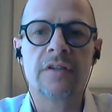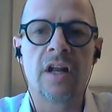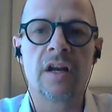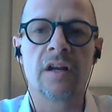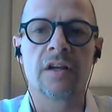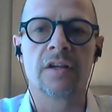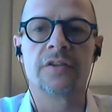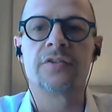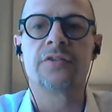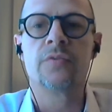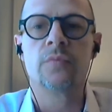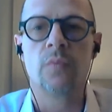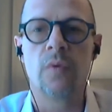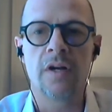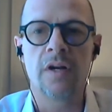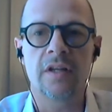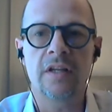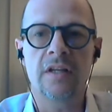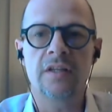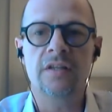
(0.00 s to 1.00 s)
tell us
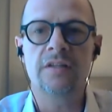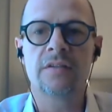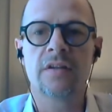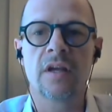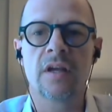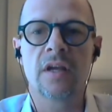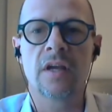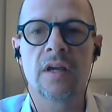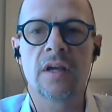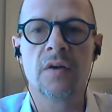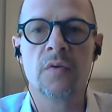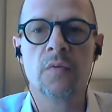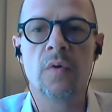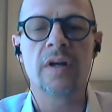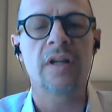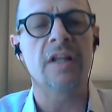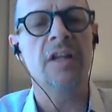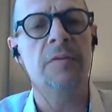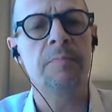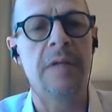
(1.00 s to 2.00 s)
what is
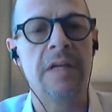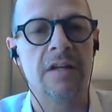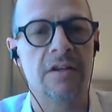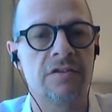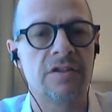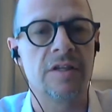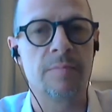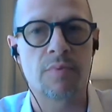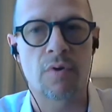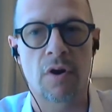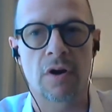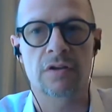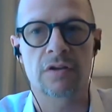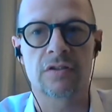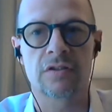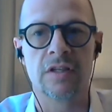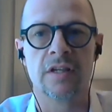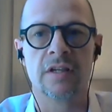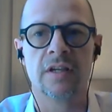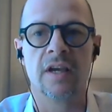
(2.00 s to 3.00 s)
BTC
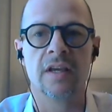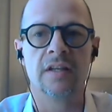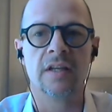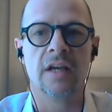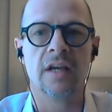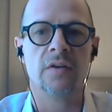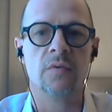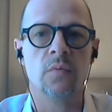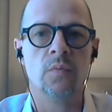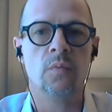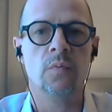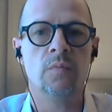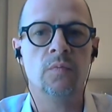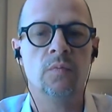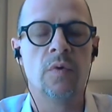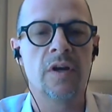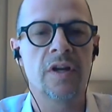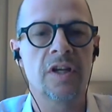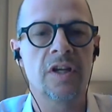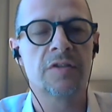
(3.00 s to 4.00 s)
Proxy, and
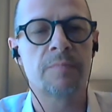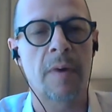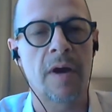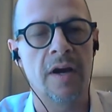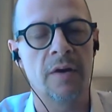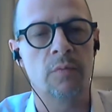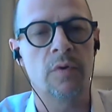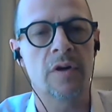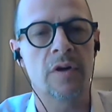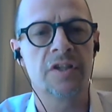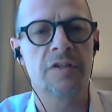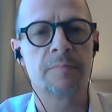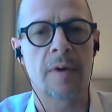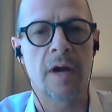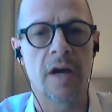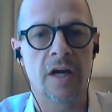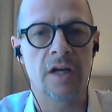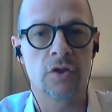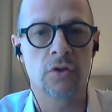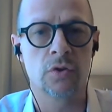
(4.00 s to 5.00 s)
what
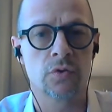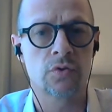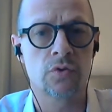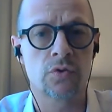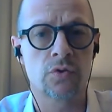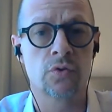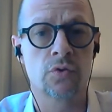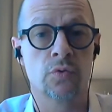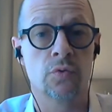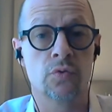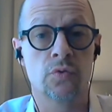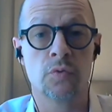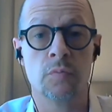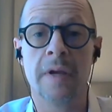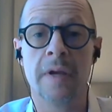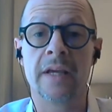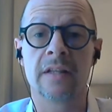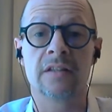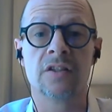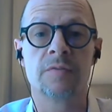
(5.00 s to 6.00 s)
inspired you to
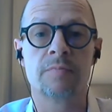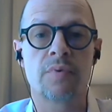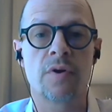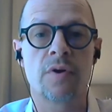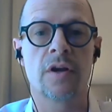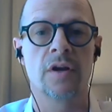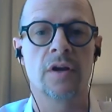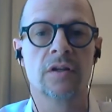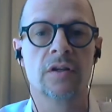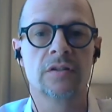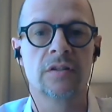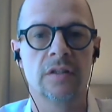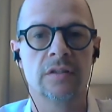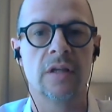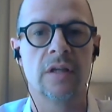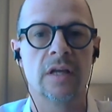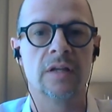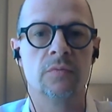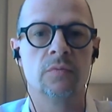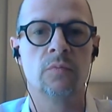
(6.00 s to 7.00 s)
make this product,
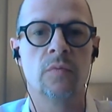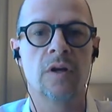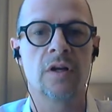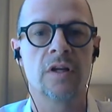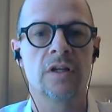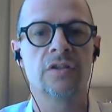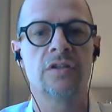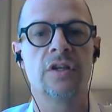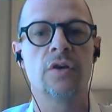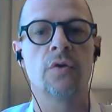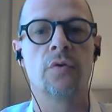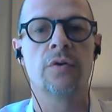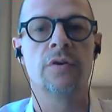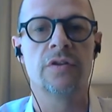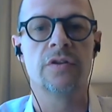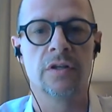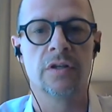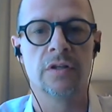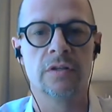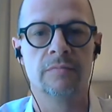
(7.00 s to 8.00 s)
and what is the
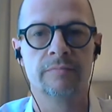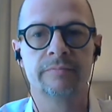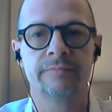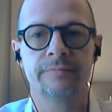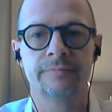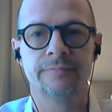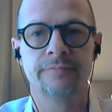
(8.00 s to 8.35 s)
origin?